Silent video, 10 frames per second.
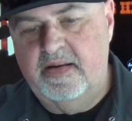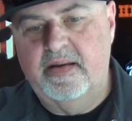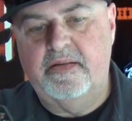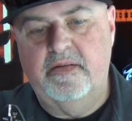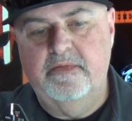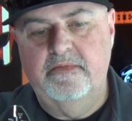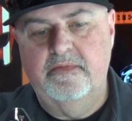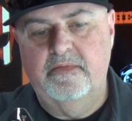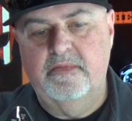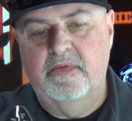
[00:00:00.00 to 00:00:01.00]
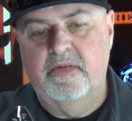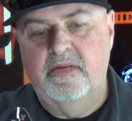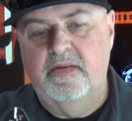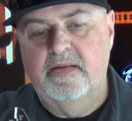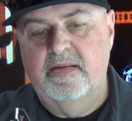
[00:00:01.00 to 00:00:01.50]
connector,
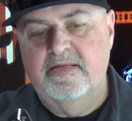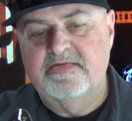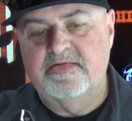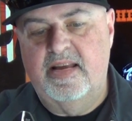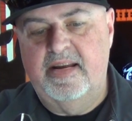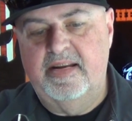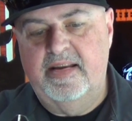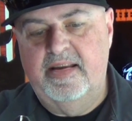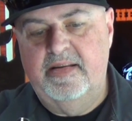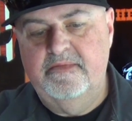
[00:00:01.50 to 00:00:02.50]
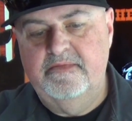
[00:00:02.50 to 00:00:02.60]
slide it in,